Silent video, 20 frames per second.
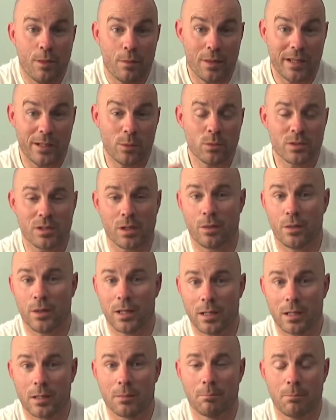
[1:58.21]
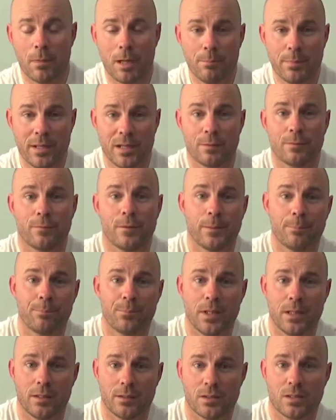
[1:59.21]
they also think might benefit
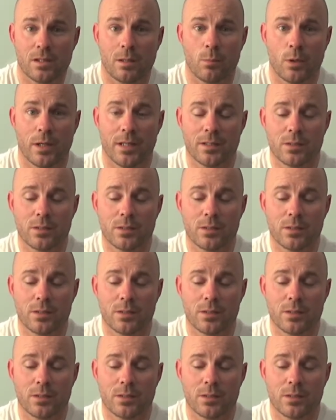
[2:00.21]
in some way.